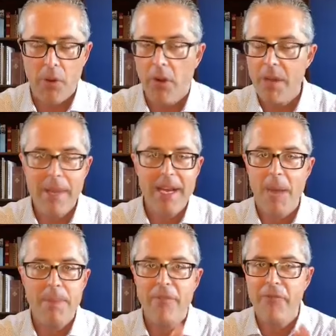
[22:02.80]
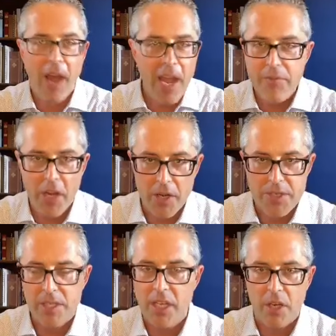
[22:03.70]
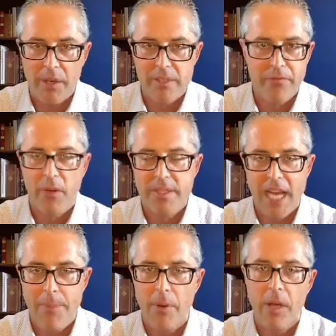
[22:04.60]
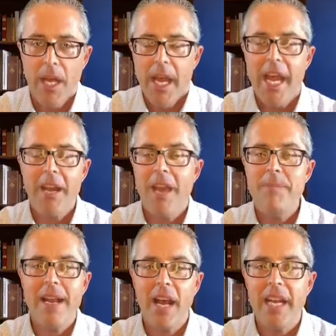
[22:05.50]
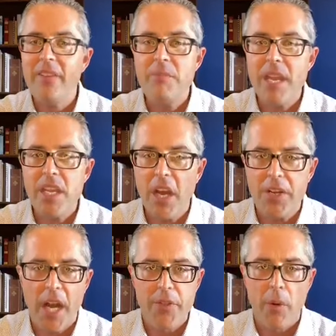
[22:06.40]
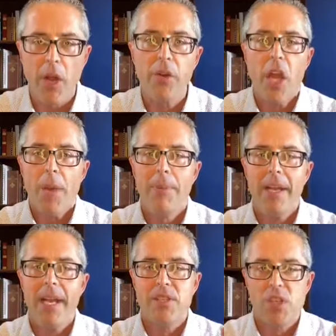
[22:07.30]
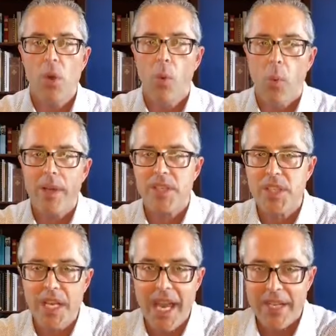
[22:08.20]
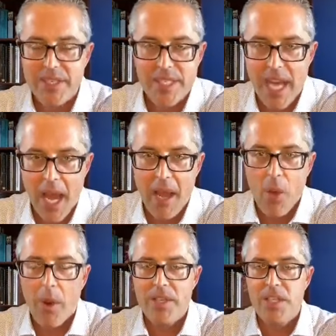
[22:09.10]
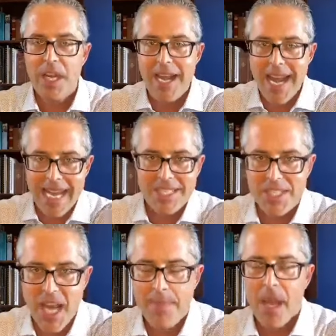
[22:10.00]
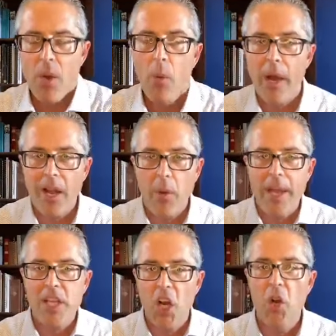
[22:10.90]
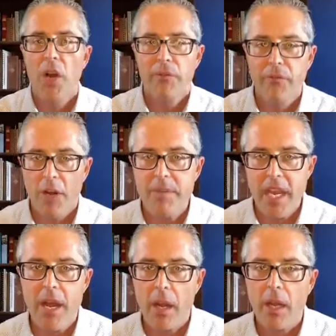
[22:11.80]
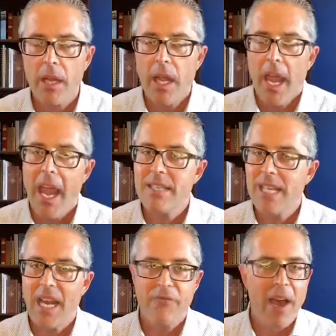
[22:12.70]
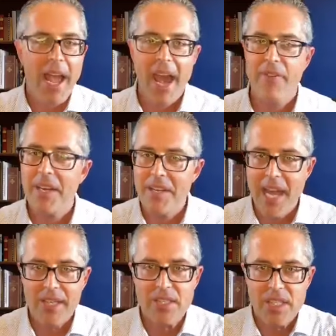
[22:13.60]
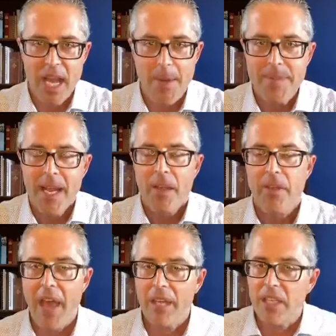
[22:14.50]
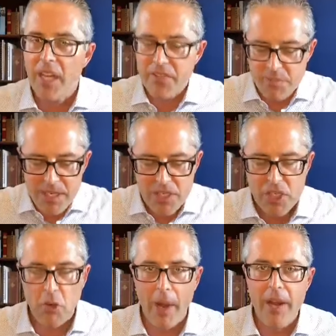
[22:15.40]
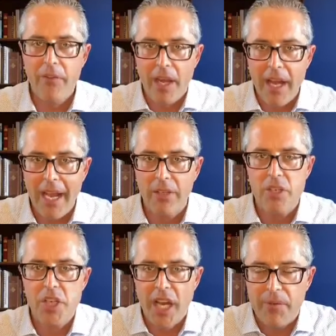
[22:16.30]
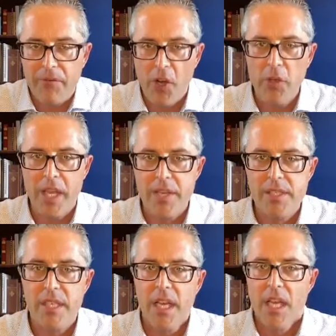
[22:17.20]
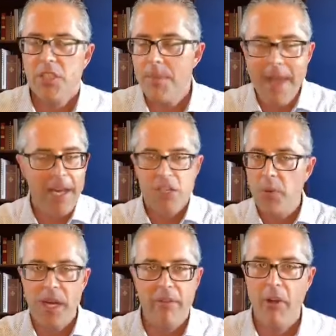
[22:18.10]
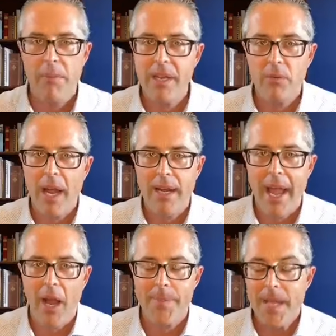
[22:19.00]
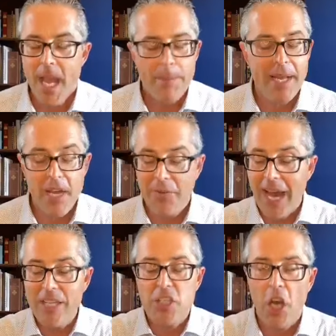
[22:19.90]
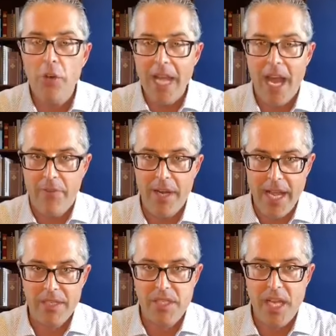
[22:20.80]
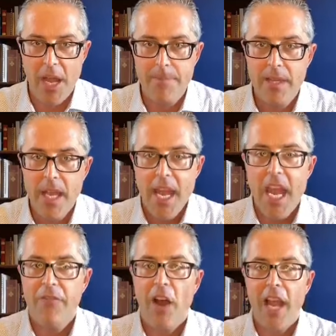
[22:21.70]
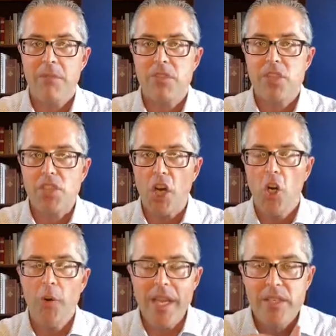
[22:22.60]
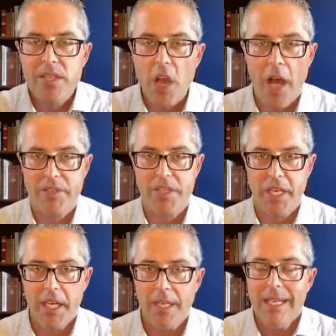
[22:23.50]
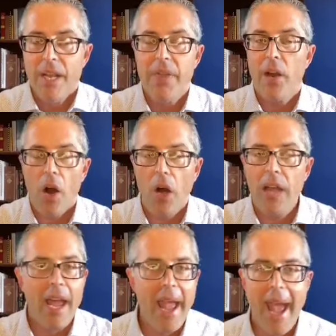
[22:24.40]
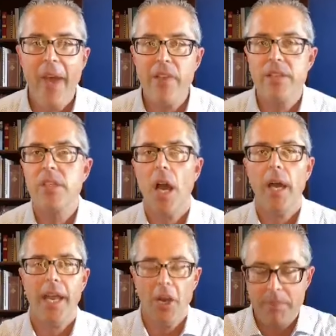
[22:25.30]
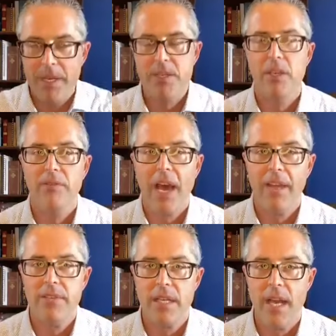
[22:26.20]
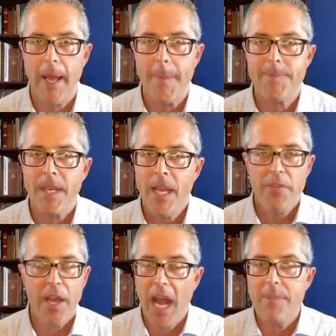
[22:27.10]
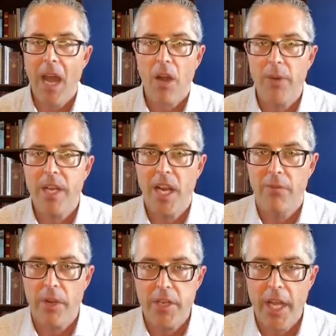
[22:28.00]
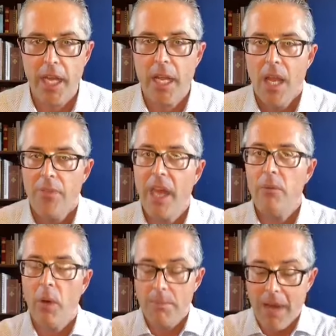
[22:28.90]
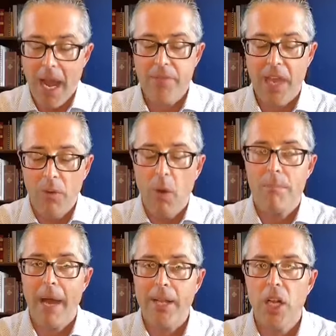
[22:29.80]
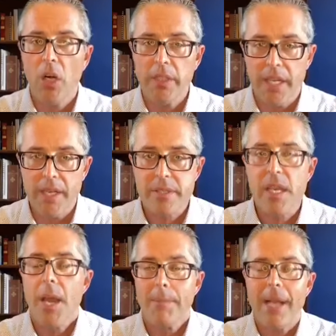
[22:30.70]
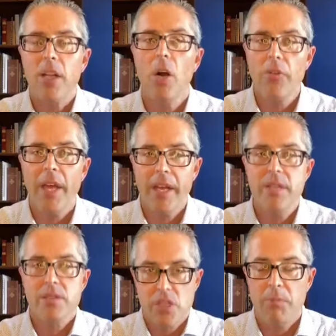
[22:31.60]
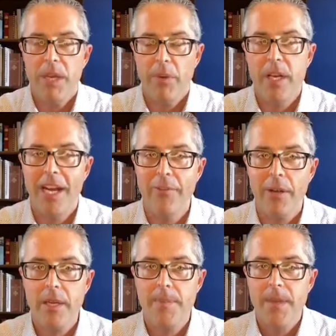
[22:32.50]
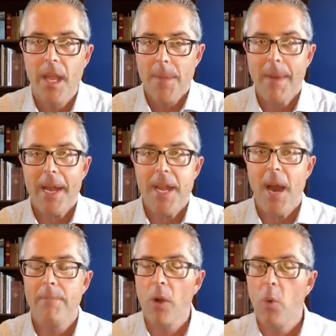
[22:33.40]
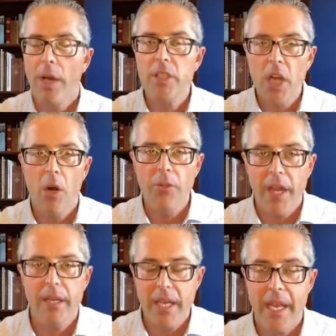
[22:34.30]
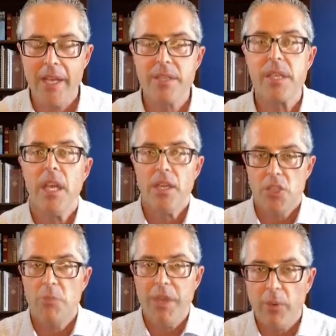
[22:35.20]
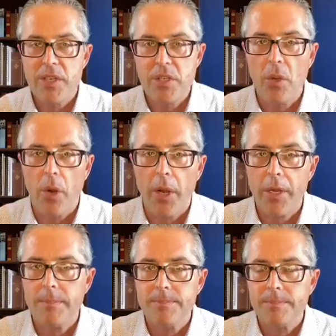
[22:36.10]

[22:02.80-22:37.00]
the road. It may not be five years, another, for example. It, it may not even be a year down the road, but it's what's the next step? What's the next step? Where do I go from here? Is that if I have a next step that gives me strength and energy and focus to manage whatever I'm in right now. But if I don't have a next step, if I am so exhausted that all I have is God help me to survive today, then I'm not recovered yet. Then what my, then what my goal is, my goal then is to be recovered. My number one goal then is to be restored.